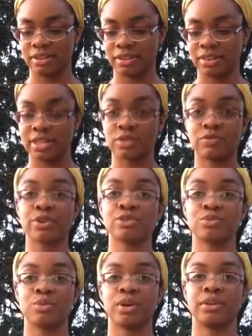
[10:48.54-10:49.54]
this
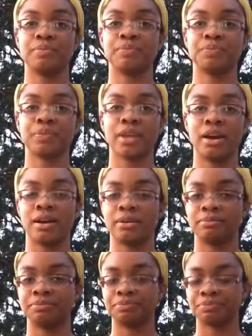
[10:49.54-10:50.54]
first one.
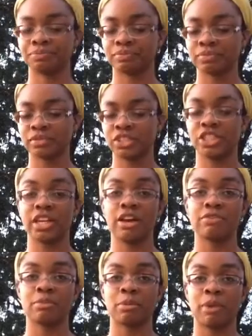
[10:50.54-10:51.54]
Chanel
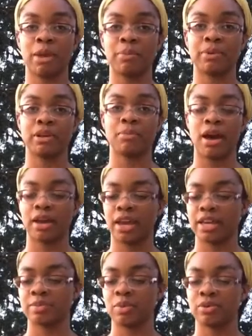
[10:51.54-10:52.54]
from the Piper Nell
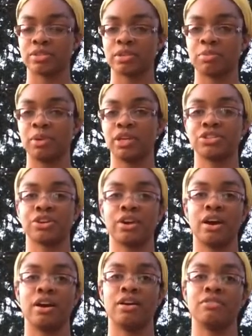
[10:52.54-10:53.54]
podcast posted a picture
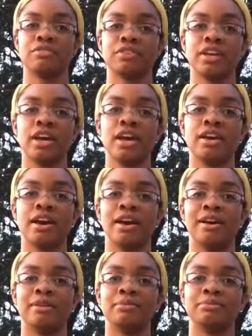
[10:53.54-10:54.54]
of
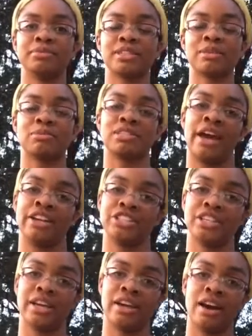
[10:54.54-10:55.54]
some stash
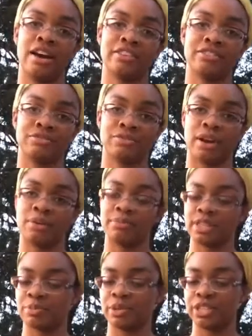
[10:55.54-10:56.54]
she had gotten from
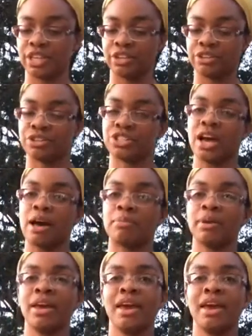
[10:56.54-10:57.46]
this particular shop.